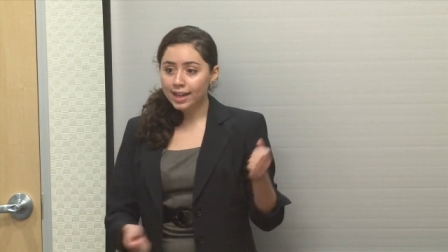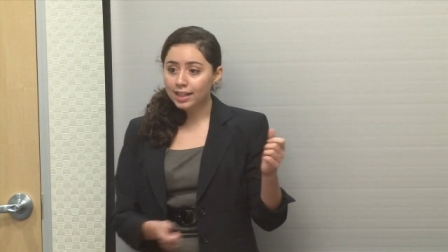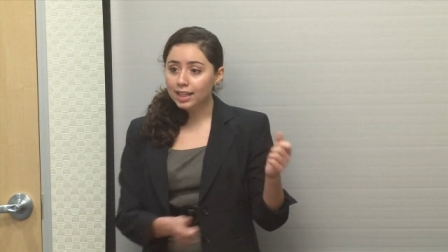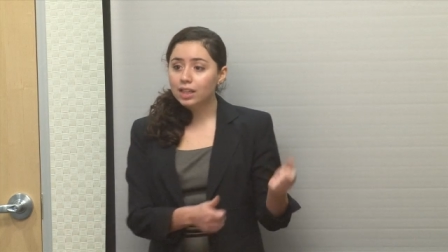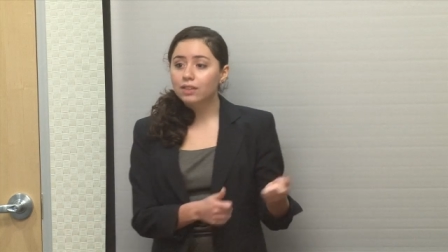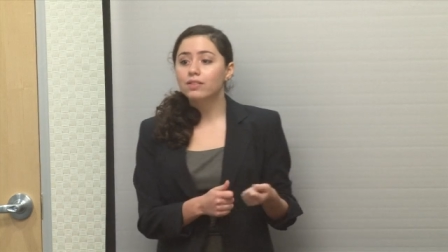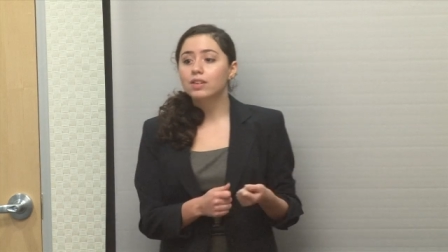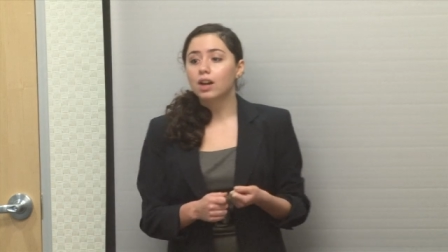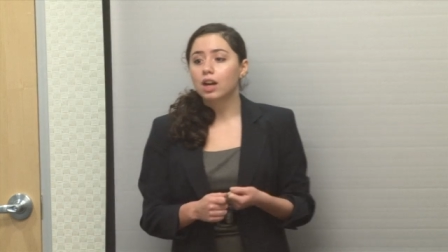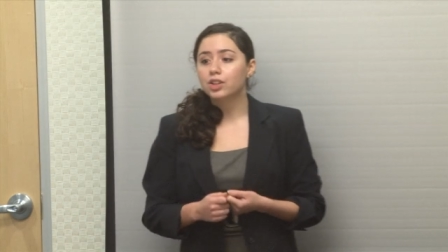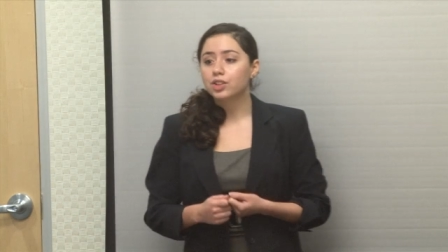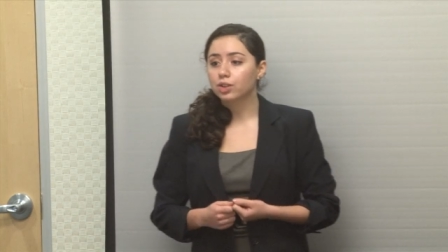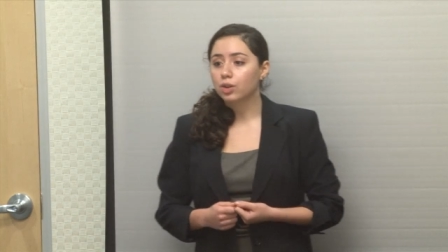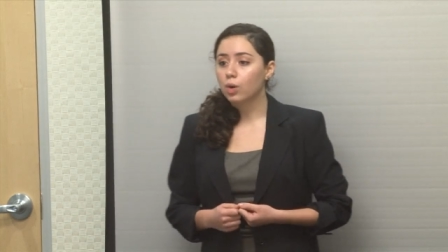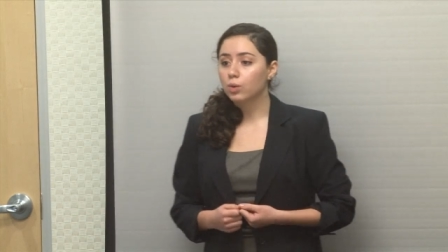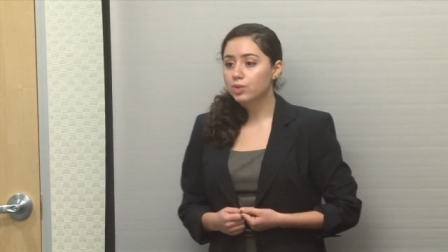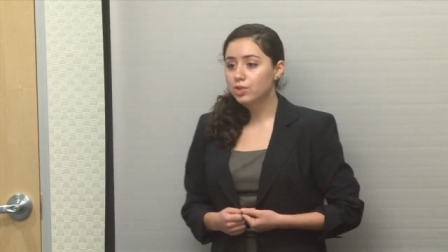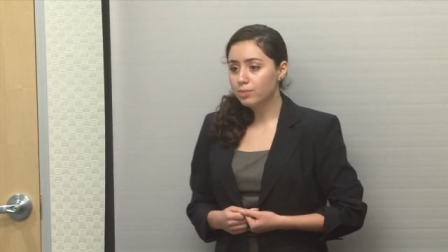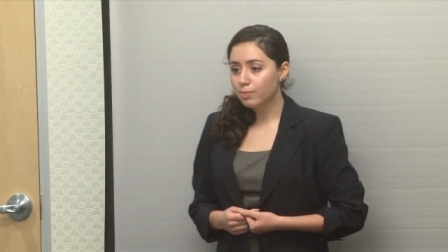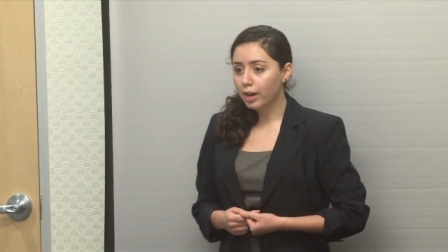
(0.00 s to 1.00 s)
and even on
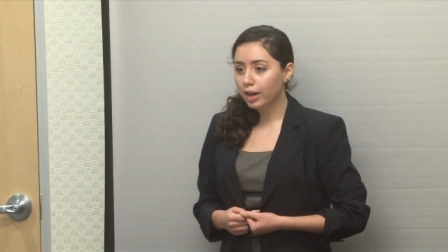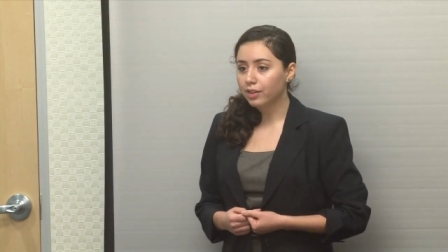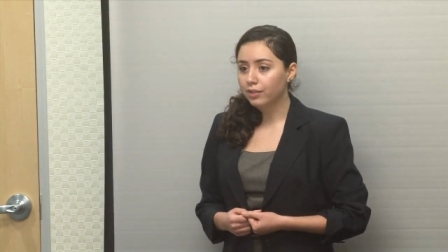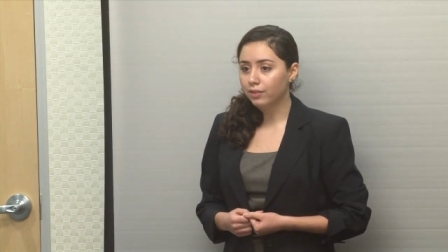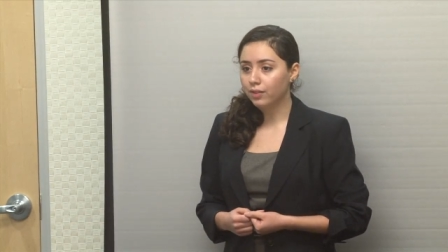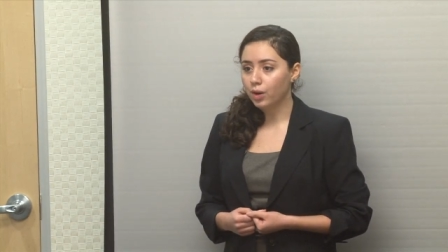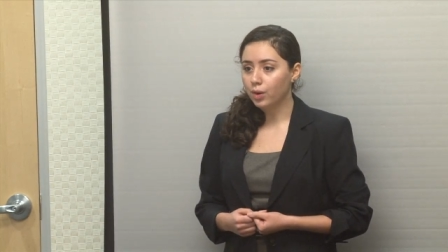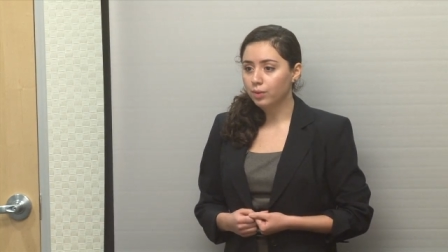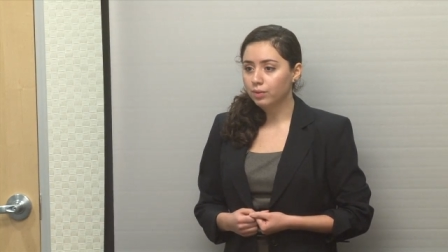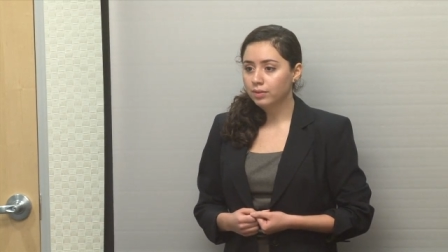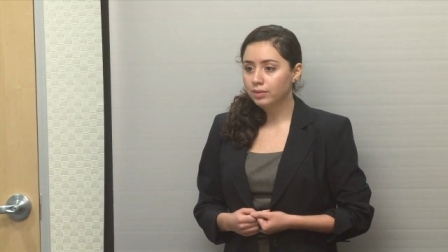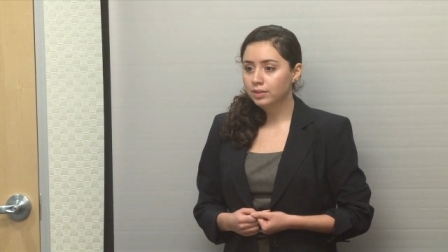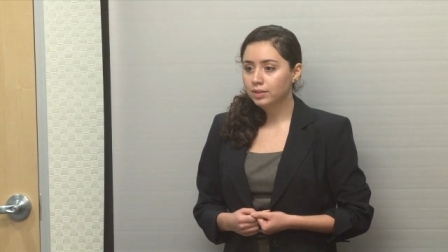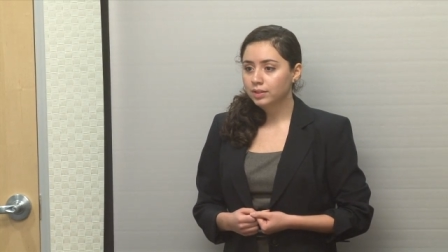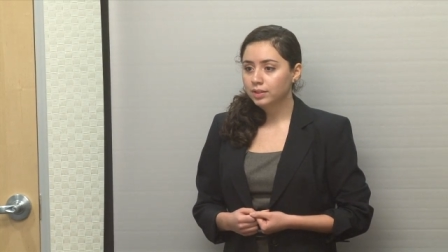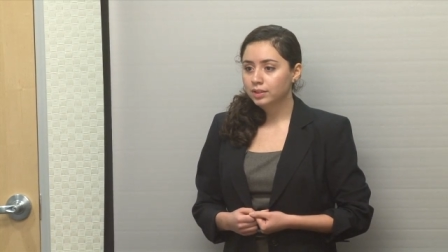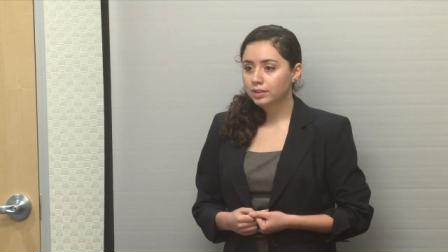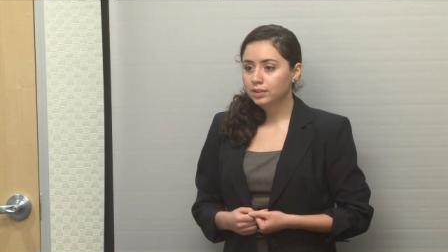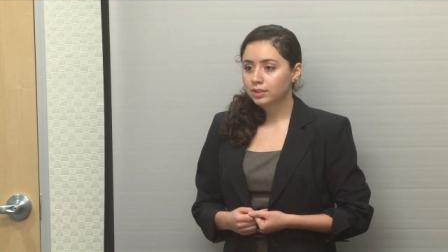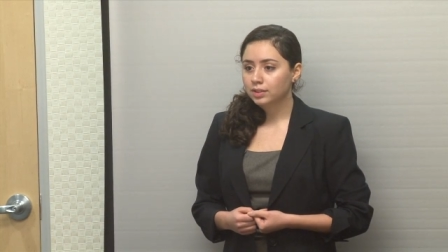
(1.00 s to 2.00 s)
your own smartphone.
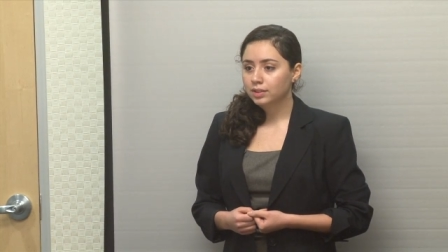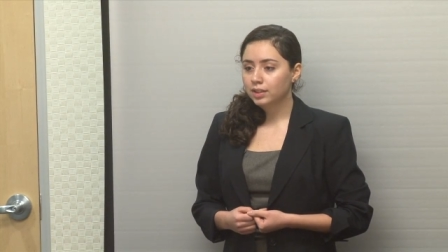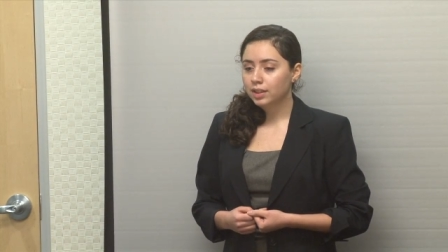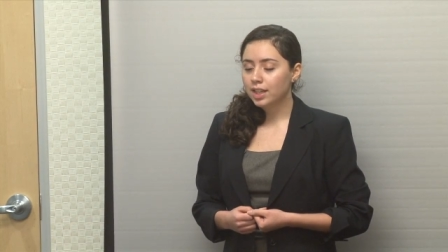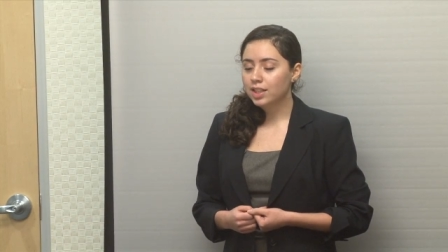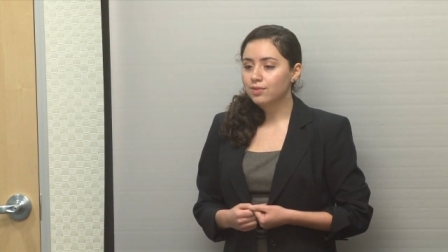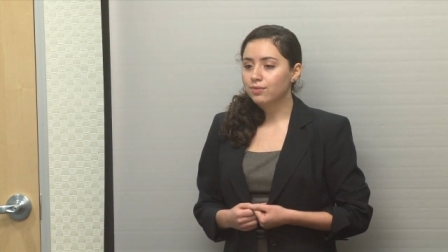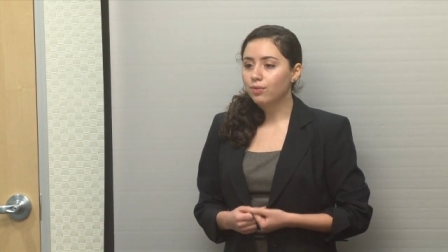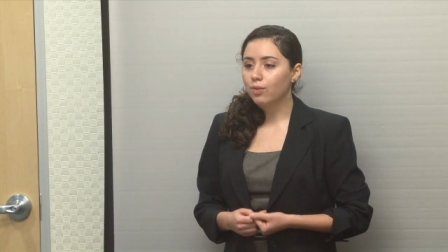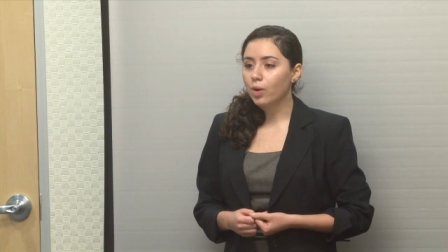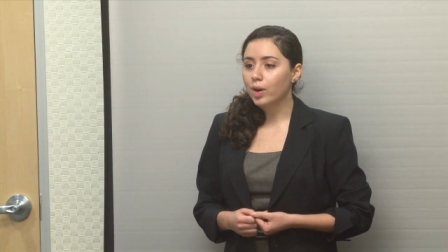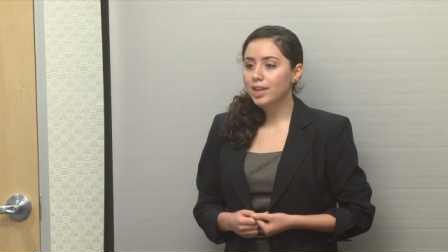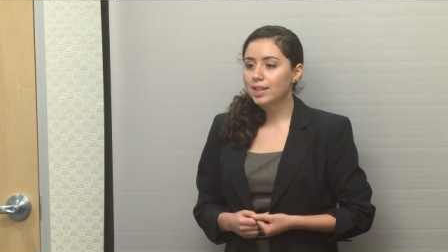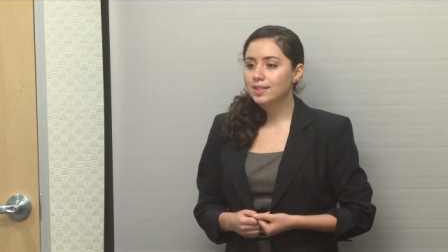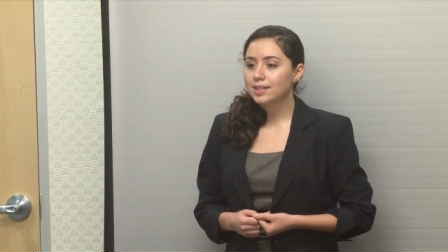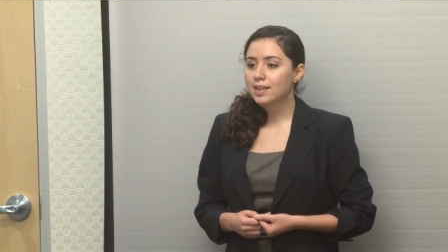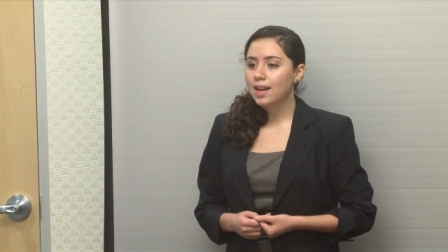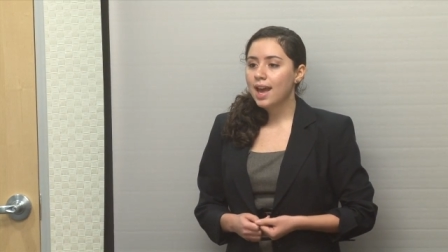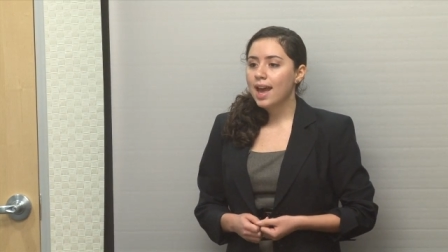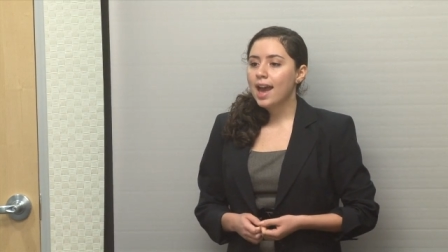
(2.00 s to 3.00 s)
Its
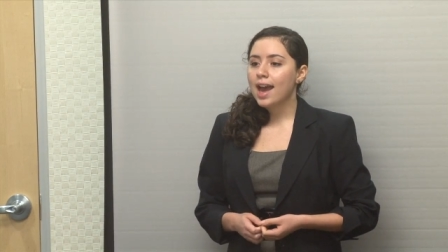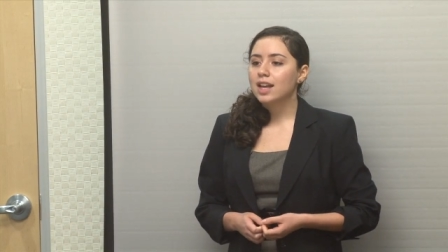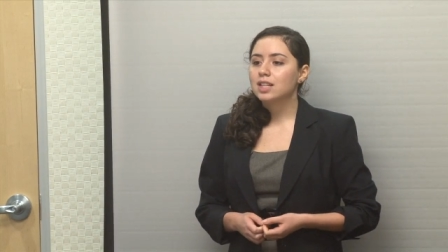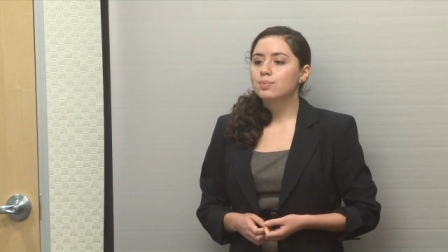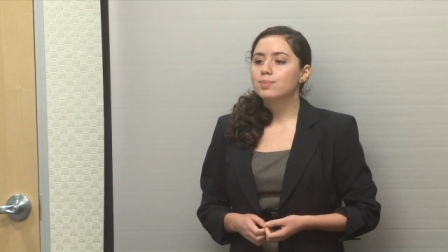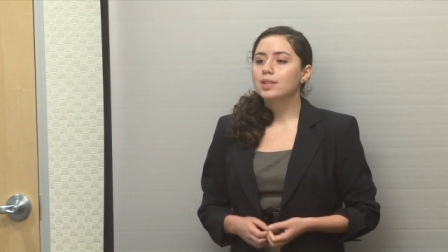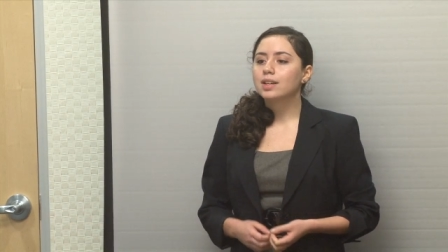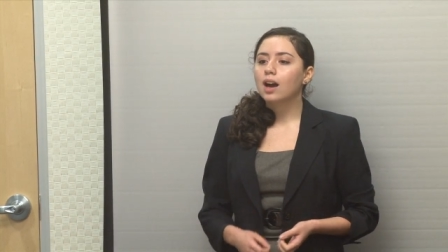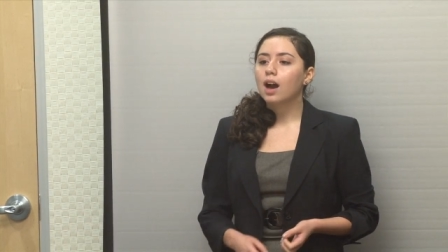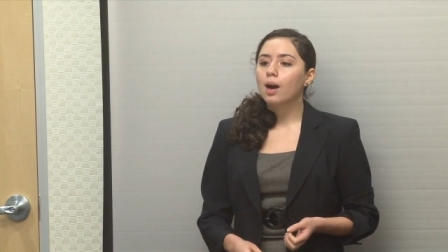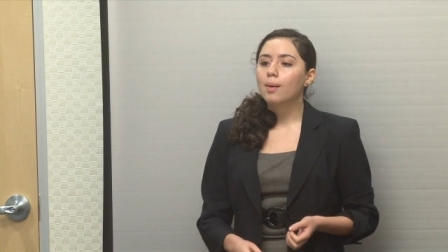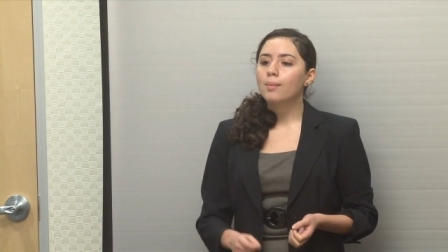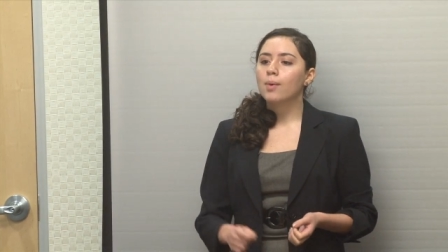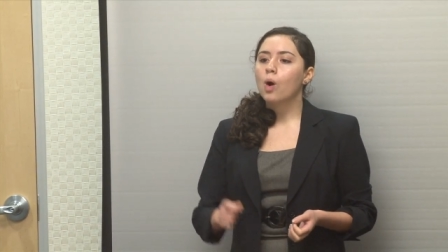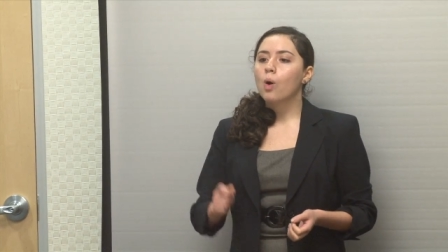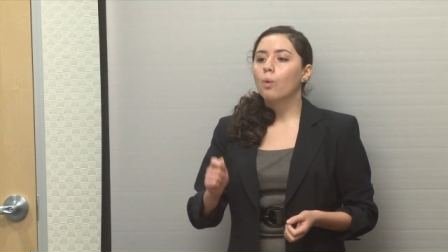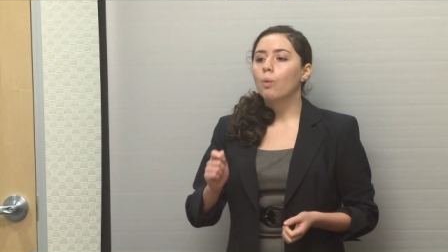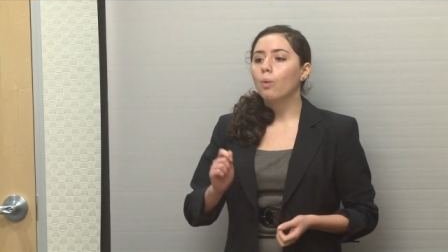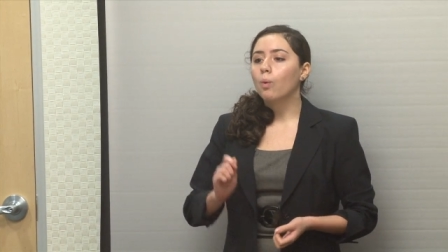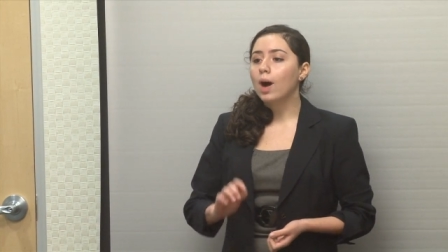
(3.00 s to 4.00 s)
voice has
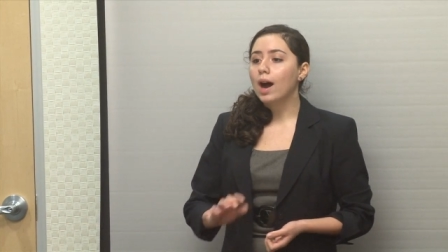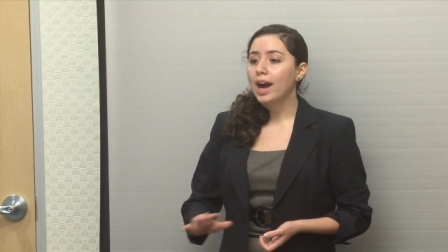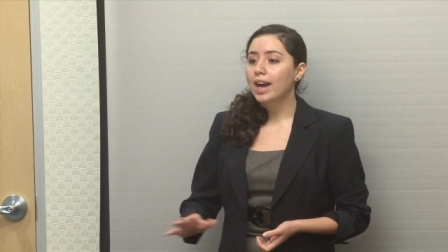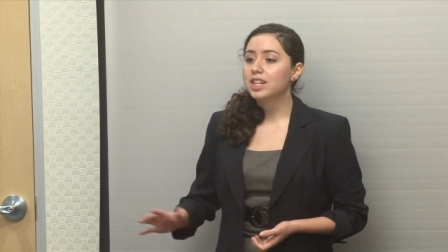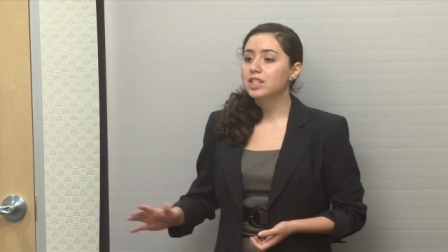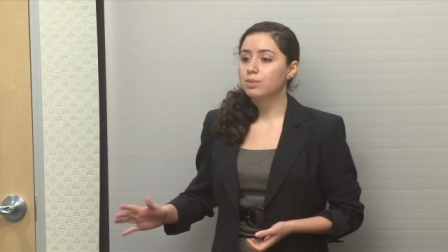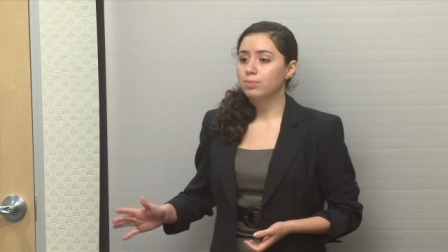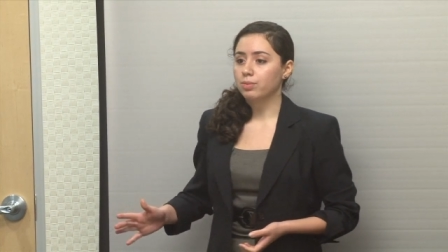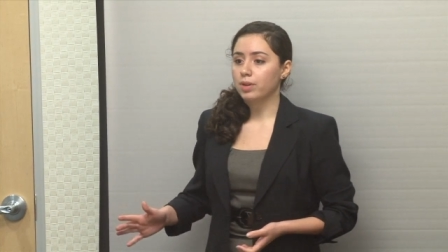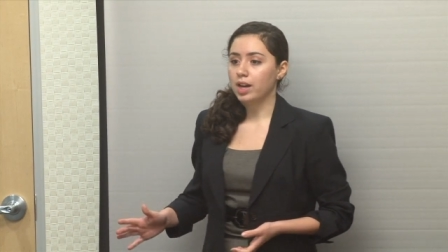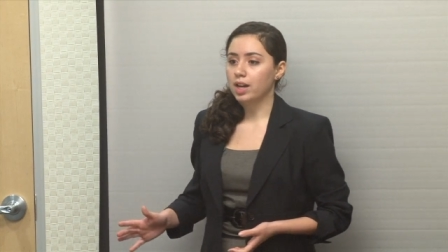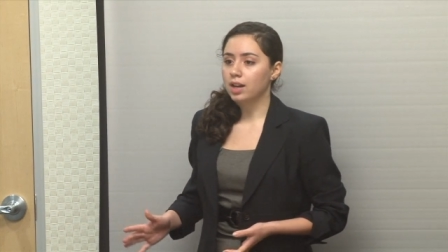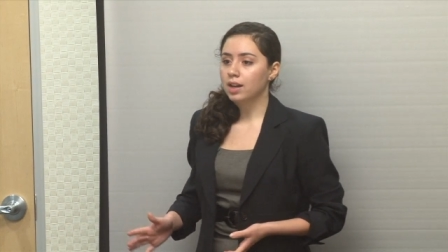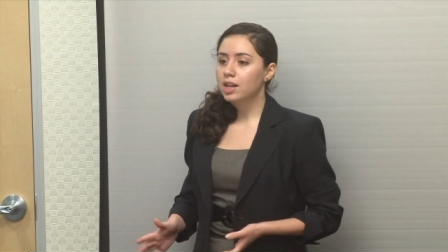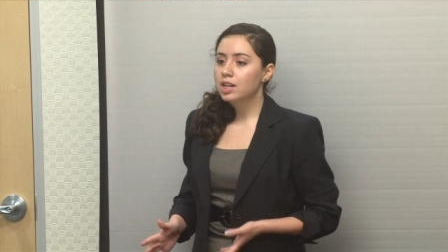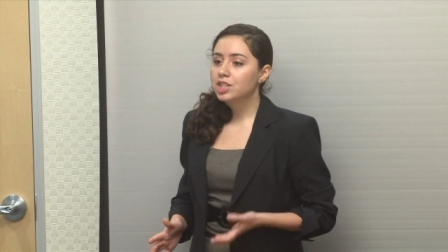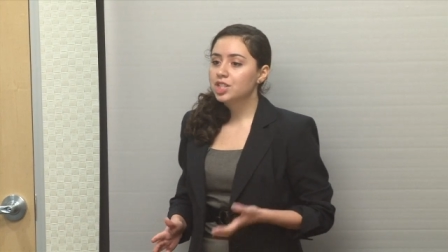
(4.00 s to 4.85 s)
become widespread,